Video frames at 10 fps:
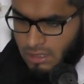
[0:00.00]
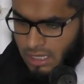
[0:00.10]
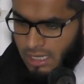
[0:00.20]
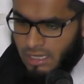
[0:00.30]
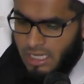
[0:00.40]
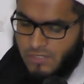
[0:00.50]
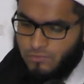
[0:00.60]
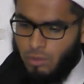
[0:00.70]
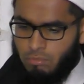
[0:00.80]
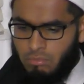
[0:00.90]
it's
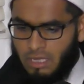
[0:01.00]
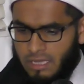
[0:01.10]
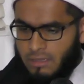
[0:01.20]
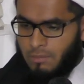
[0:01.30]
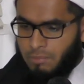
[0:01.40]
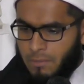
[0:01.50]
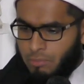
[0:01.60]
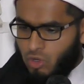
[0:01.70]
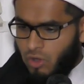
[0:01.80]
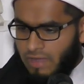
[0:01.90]
from the big
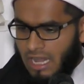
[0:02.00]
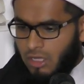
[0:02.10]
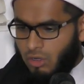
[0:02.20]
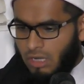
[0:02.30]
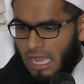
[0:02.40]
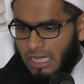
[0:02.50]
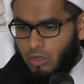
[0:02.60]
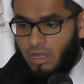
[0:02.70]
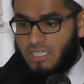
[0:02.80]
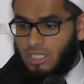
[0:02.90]
book of
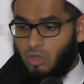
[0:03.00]
Alcoholics